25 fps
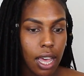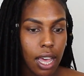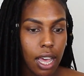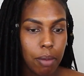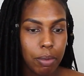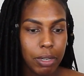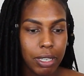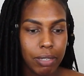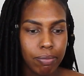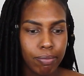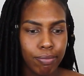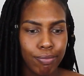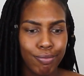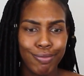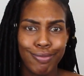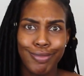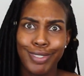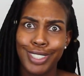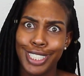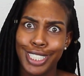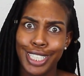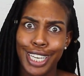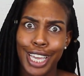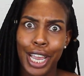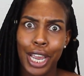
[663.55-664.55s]
I mean,
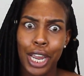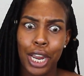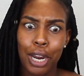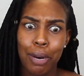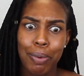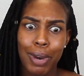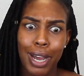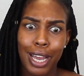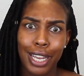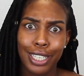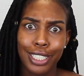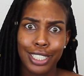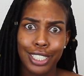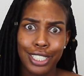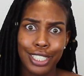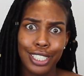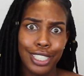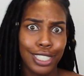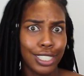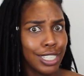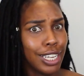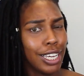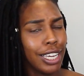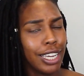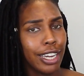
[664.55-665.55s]
skincare products.
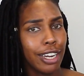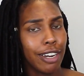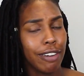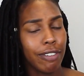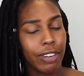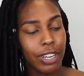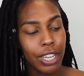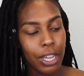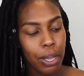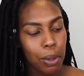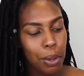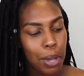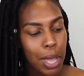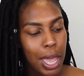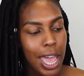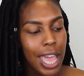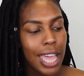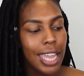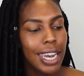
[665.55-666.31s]
It's a skincare video.